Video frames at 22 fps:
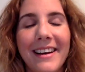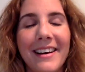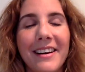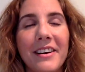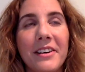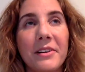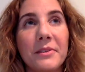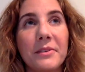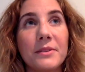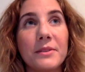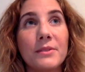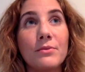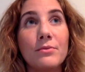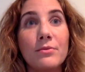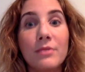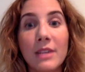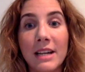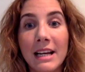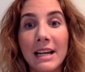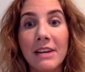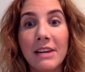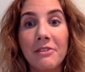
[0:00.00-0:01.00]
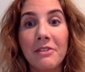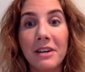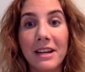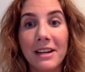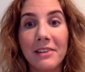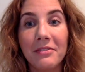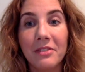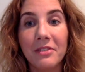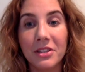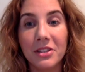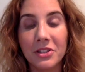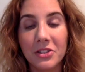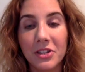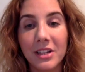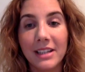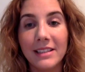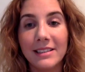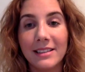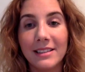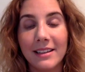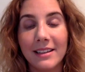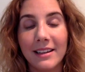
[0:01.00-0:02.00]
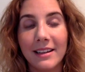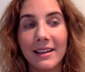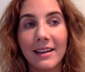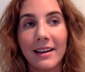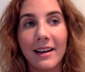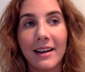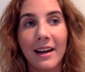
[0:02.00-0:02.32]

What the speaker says: Oh, it's really, really frustrating.